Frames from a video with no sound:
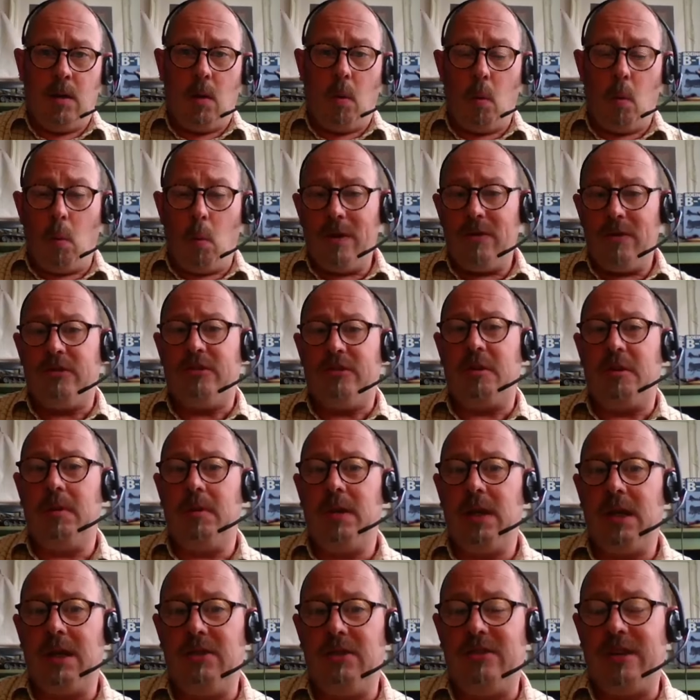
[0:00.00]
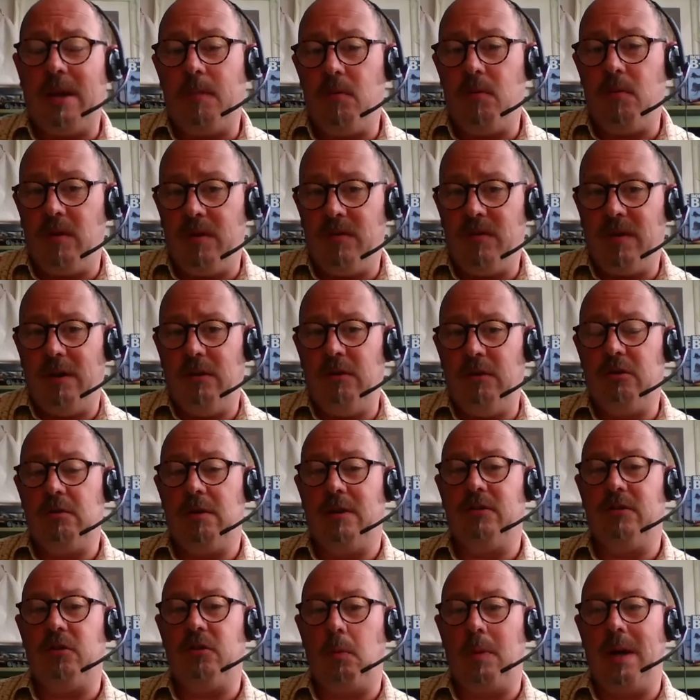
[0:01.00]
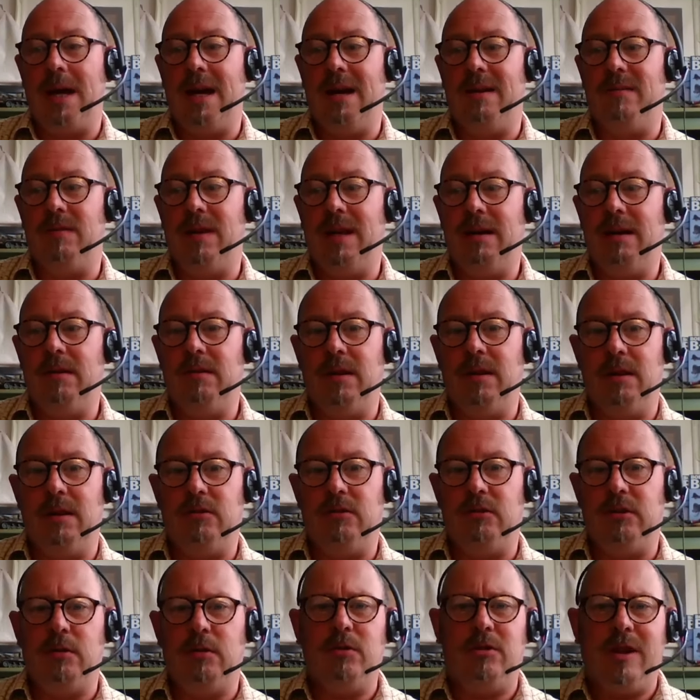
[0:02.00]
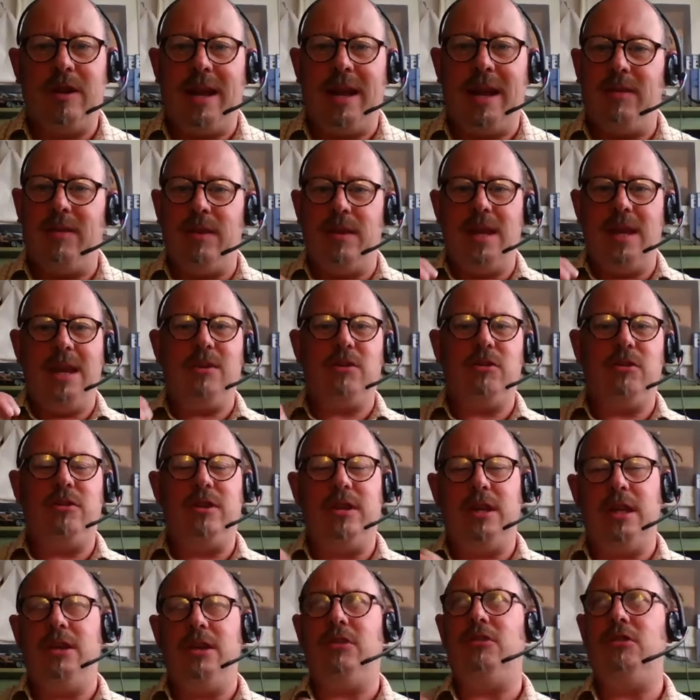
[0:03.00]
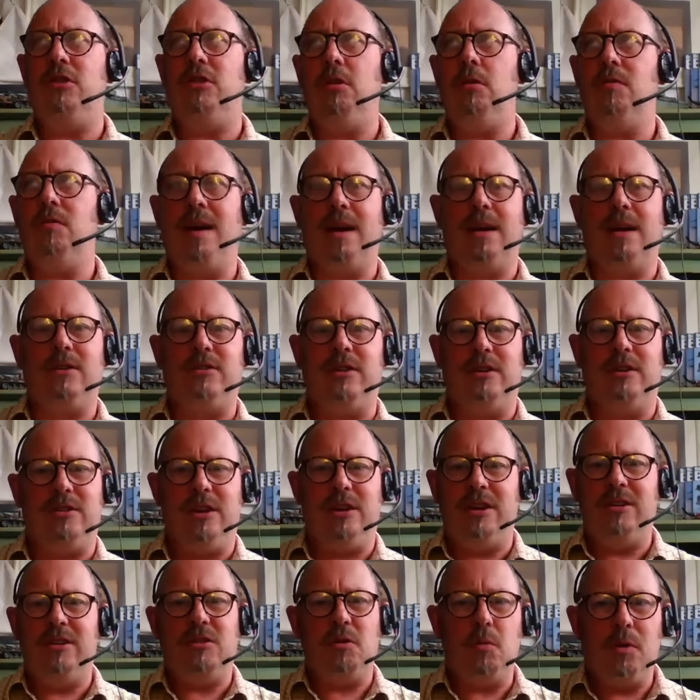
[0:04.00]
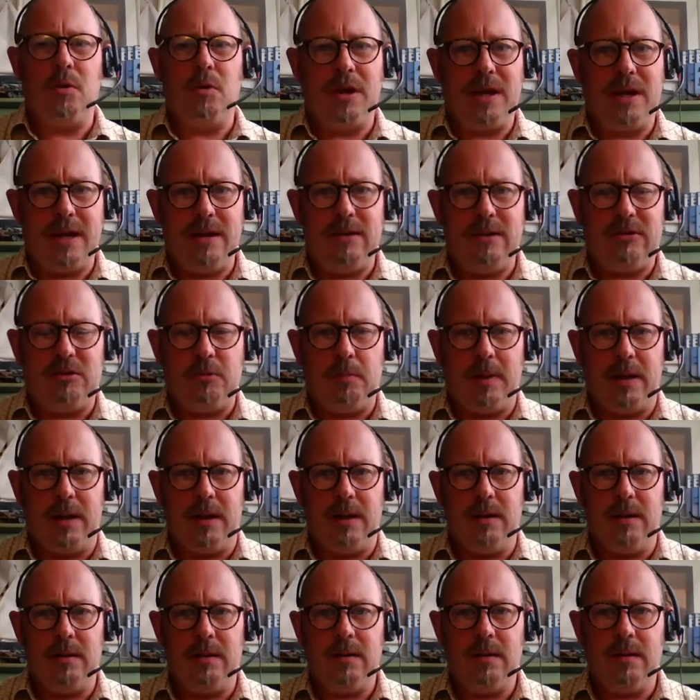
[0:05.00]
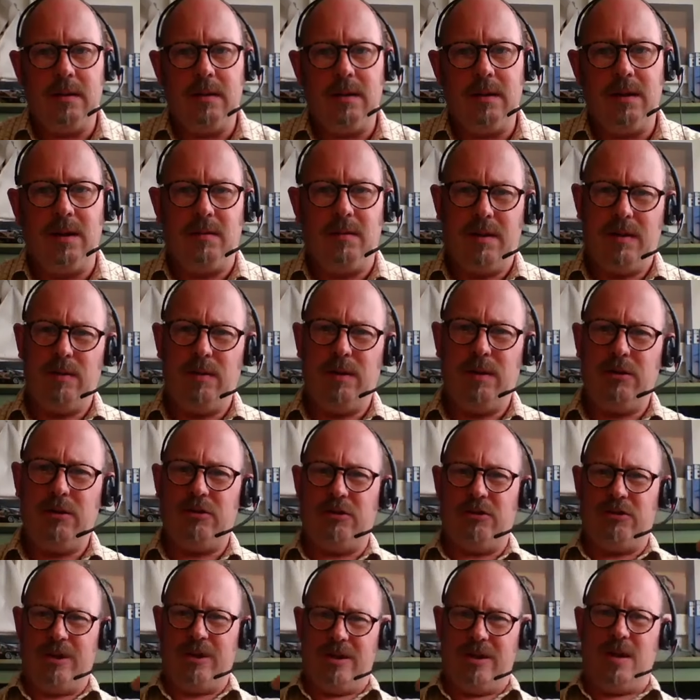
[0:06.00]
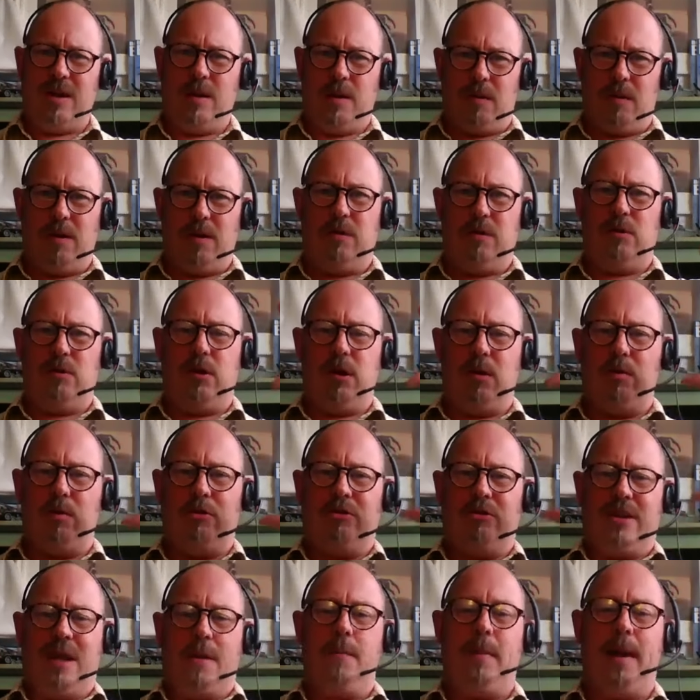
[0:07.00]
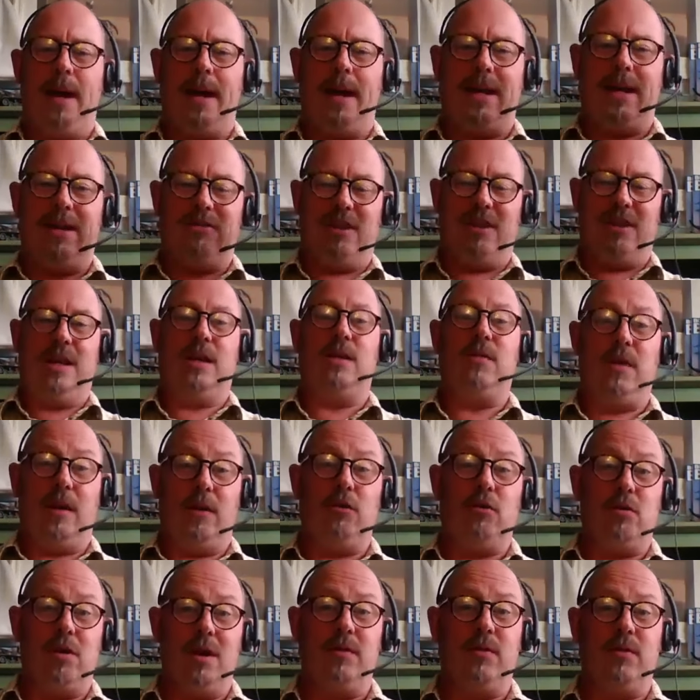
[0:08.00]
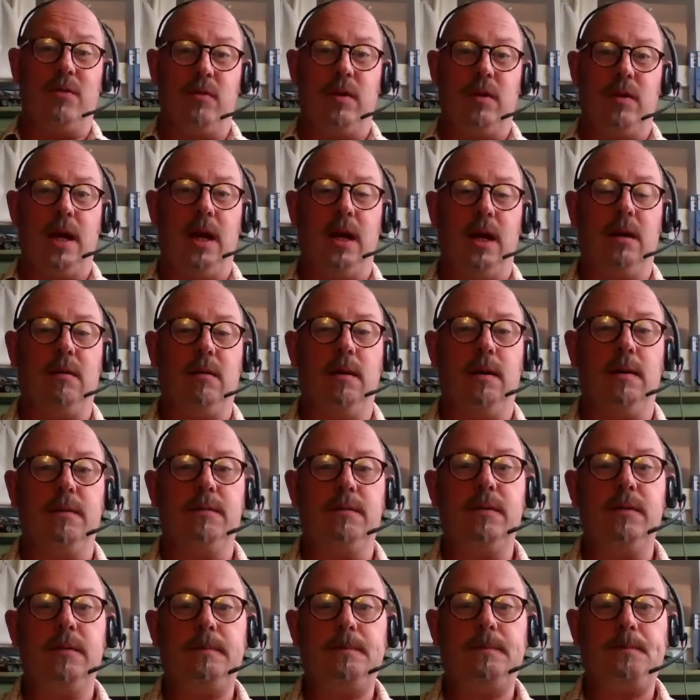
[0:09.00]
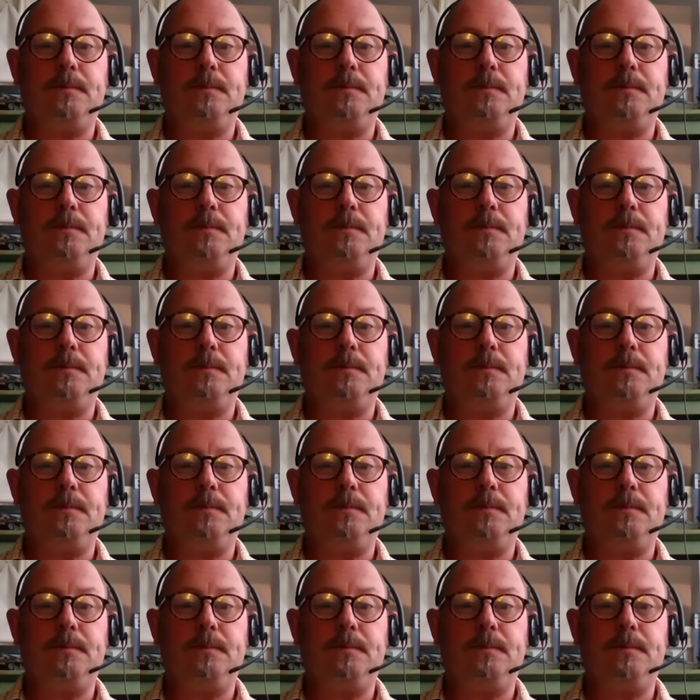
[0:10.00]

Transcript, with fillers: with some of the contemporary photographs that we have nowadays, there's the, the the issue of access isn't what it used to be. You know, you used to didn't you know you, you would stand back, you take your photograph of the aircraft.